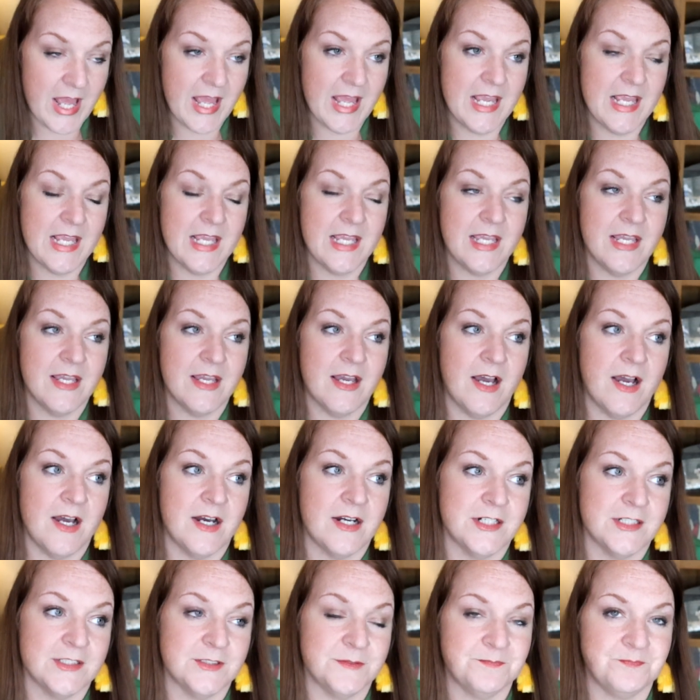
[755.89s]
a
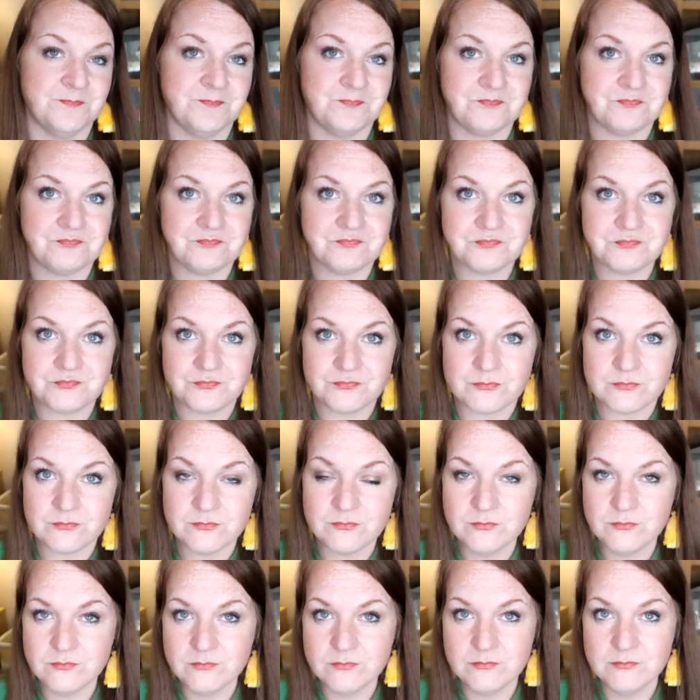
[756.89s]
um,
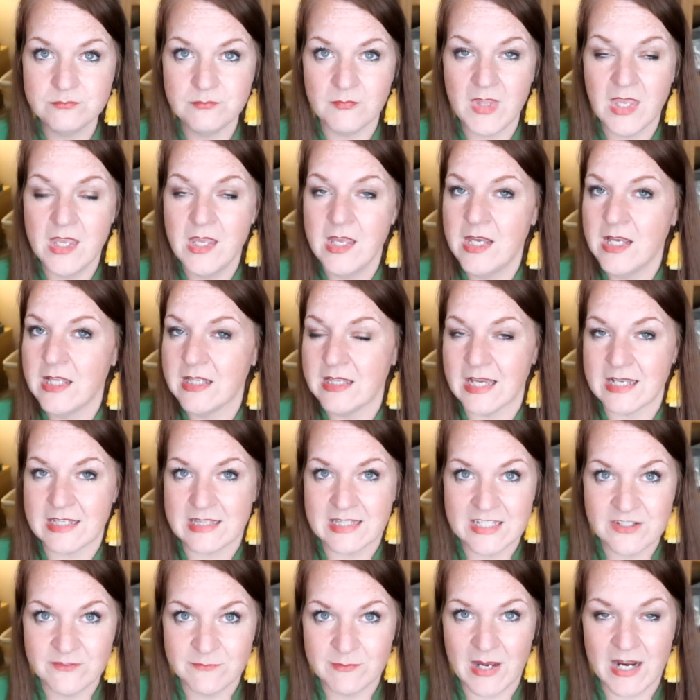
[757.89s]
like
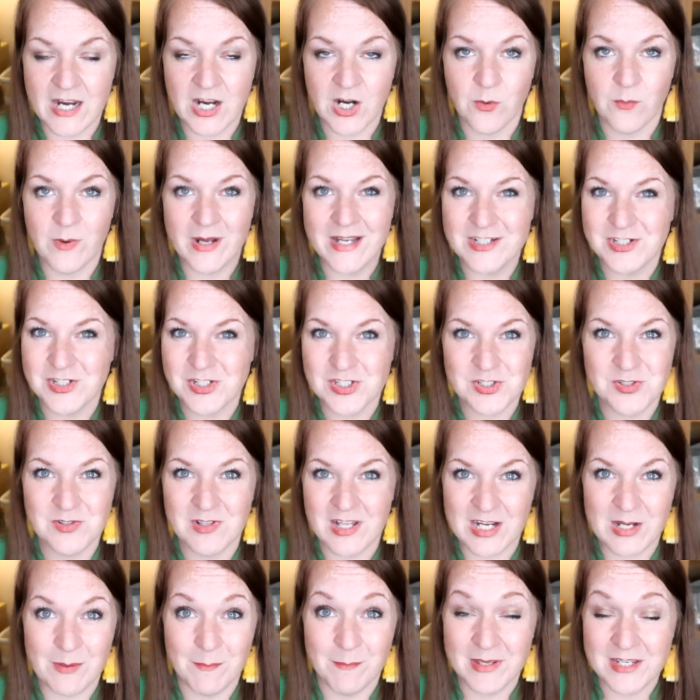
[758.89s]
leave my hair wet and just do
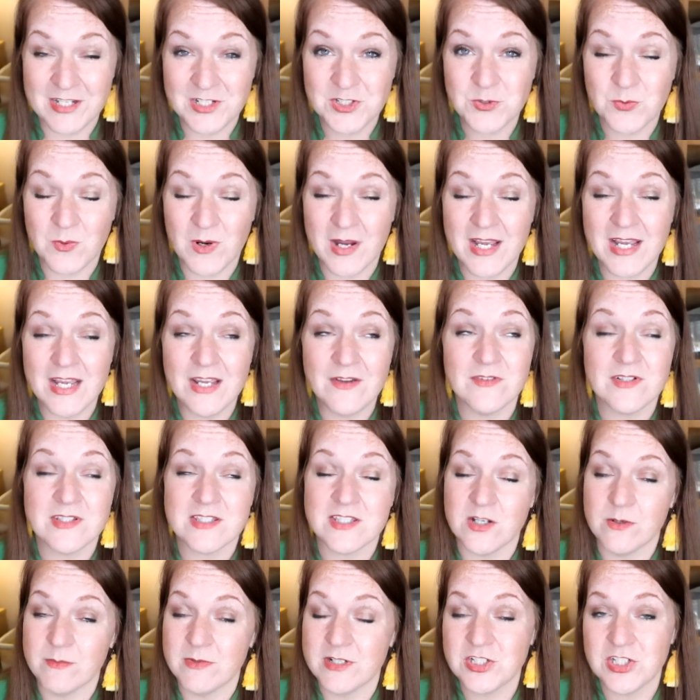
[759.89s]
like a beach wave. It's
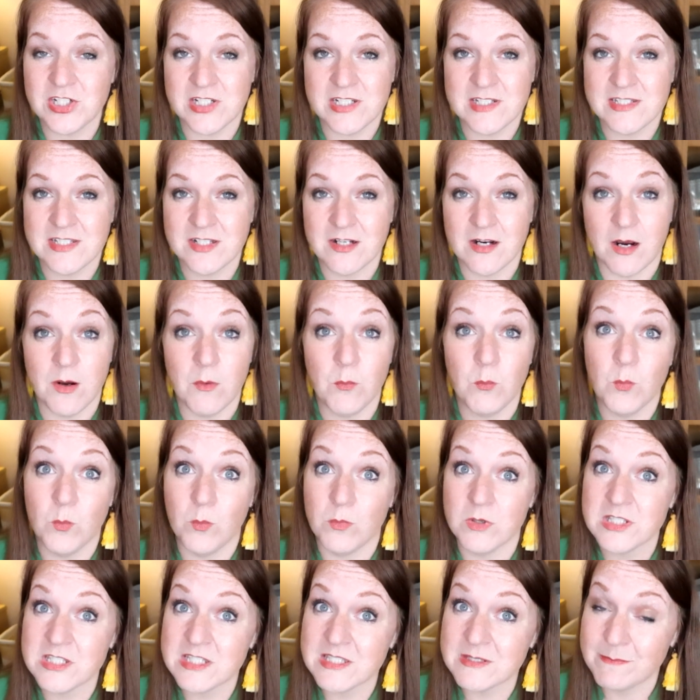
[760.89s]
so much easier
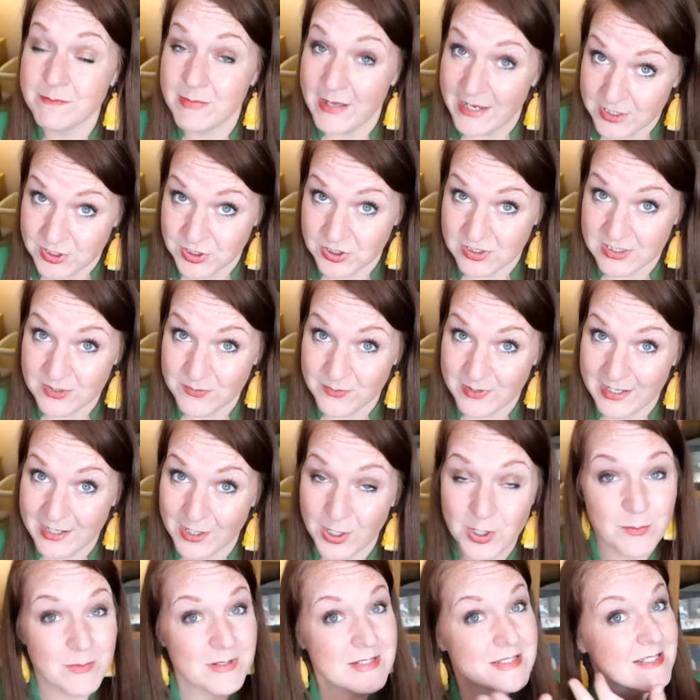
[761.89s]
and especially when I
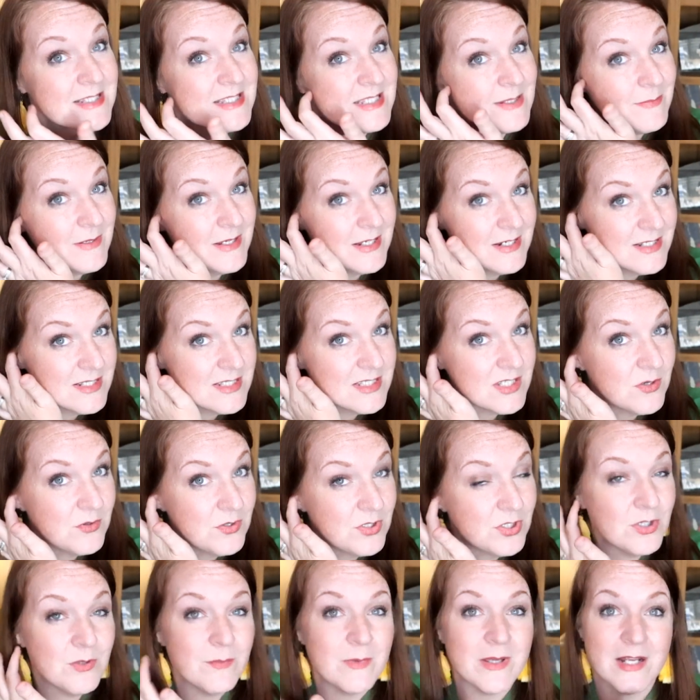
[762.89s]
go to Mississippi and it's so
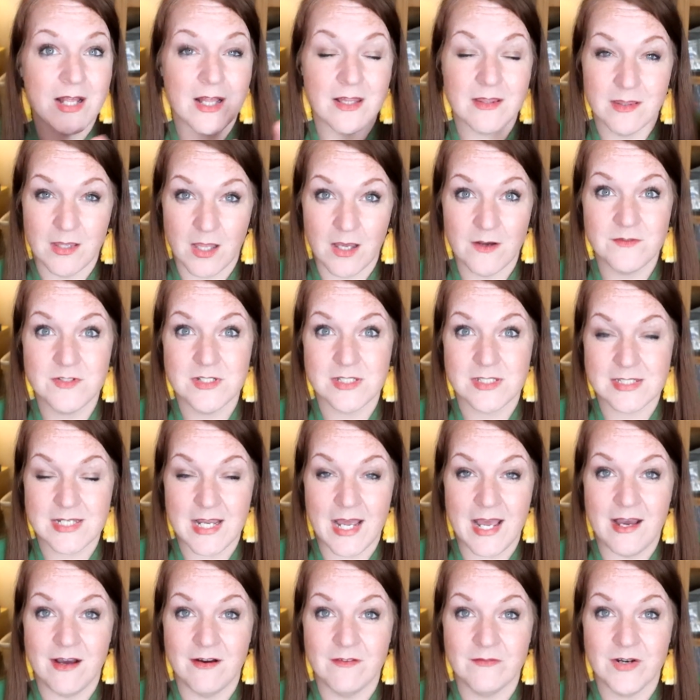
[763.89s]
humid, I love just to
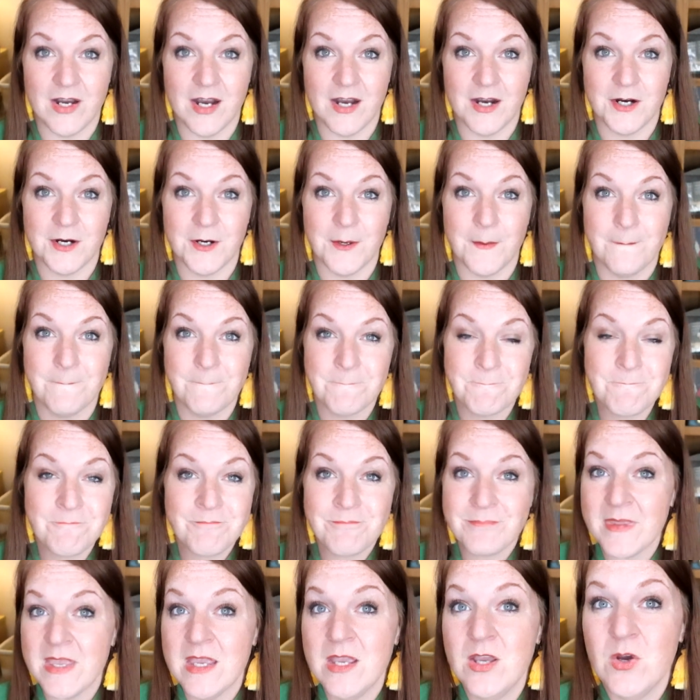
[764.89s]
have um,
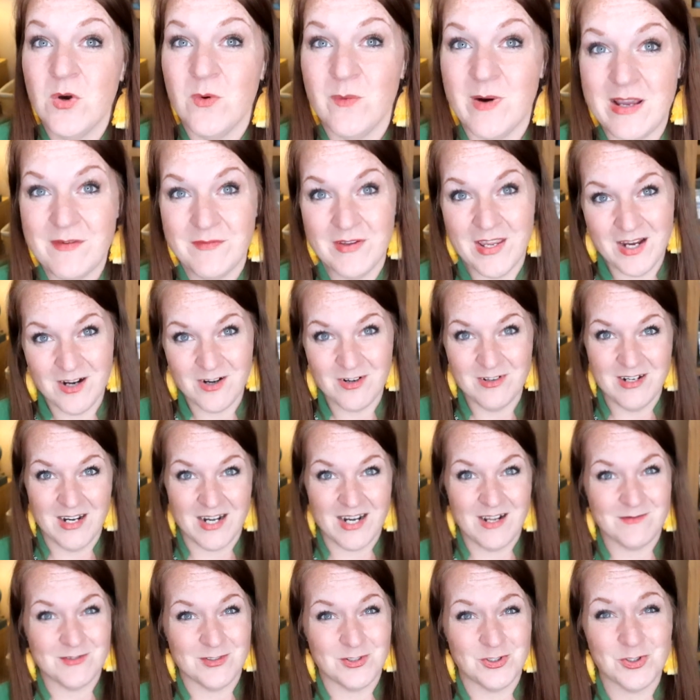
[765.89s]
wavy hair and
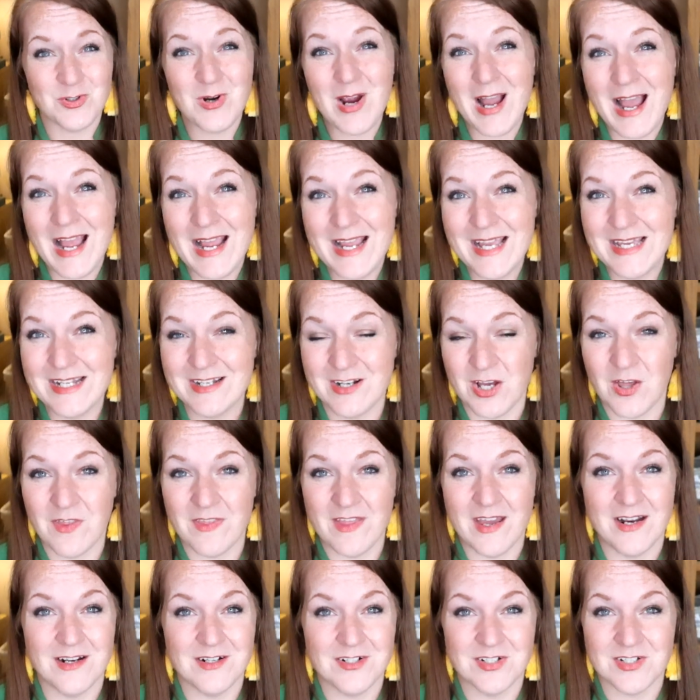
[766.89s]
not have to dry it and all
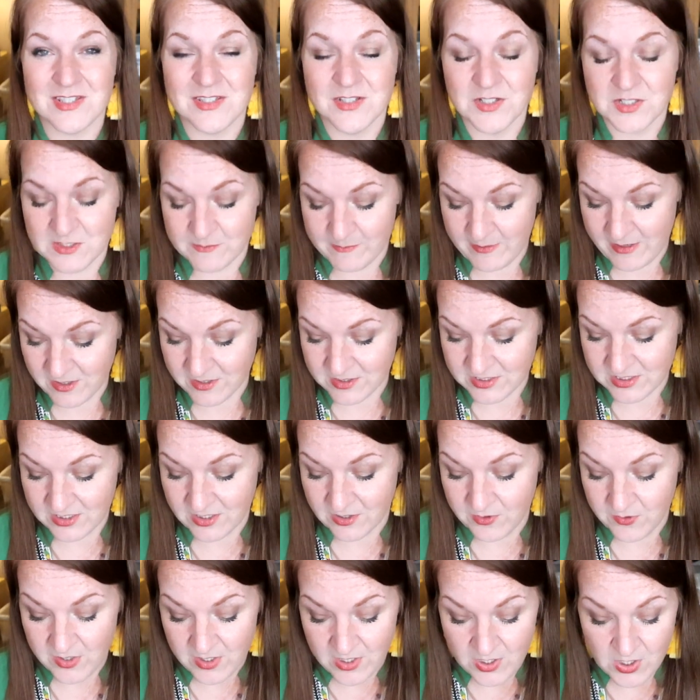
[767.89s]
that and it just looks better.
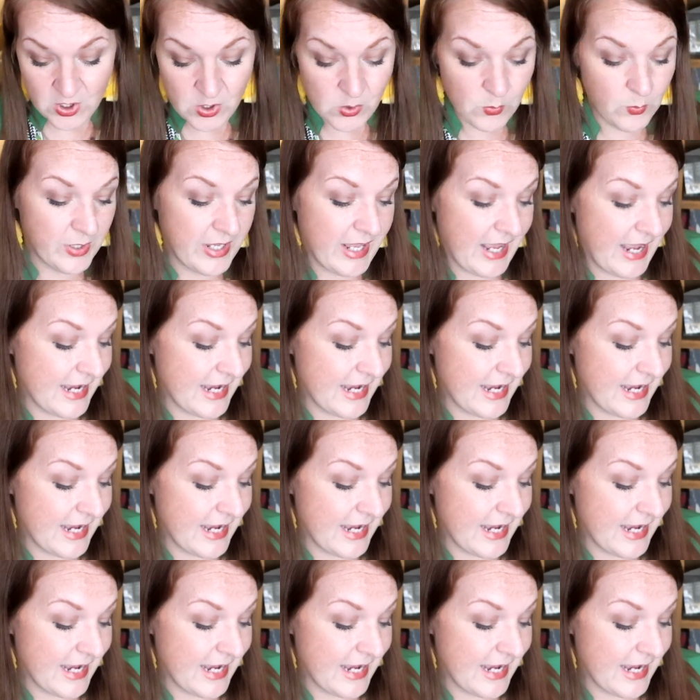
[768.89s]
So we